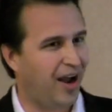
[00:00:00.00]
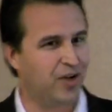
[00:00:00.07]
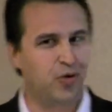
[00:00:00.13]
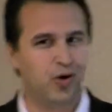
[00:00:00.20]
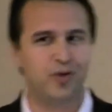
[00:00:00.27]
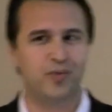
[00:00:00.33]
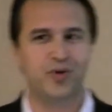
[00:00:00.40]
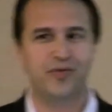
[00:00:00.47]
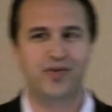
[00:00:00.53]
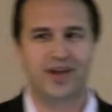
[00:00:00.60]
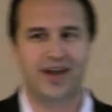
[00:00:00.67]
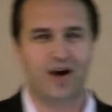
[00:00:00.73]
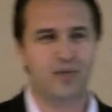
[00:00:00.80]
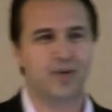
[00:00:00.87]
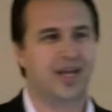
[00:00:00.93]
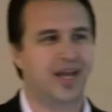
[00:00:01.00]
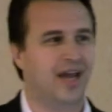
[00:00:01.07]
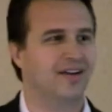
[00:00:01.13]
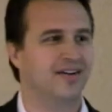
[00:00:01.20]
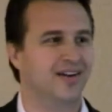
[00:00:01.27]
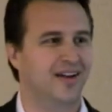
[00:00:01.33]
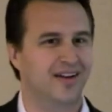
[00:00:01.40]
I quote a movie,
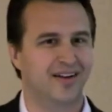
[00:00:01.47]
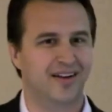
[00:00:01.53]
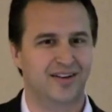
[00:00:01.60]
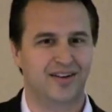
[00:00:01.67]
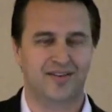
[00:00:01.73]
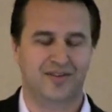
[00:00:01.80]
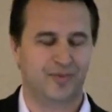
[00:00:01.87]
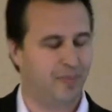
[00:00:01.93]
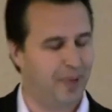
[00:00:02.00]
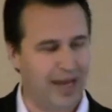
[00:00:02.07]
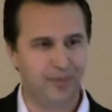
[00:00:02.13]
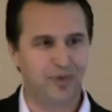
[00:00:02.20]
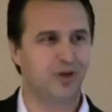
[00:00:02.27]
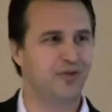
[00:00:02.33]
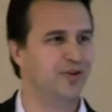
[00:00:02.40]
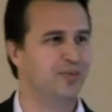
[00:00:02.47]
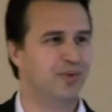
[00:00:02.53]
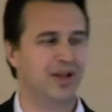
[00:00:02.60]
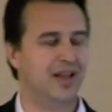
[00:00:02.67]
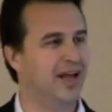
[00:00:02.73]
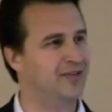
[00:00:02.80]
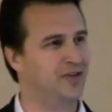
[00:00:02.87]
Armageddon, and it's a bad movie,
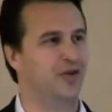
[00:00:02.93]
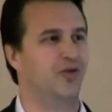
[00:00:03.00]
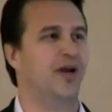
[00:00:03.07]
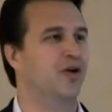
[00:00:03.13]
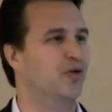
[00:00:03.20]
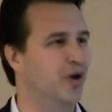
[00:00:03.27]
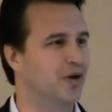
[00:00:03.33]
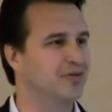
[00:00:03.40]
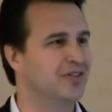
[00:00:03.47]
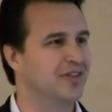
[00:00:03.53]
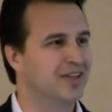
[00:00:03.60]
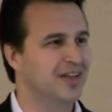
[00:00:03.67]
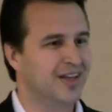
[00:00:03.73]
but lots of great quotes.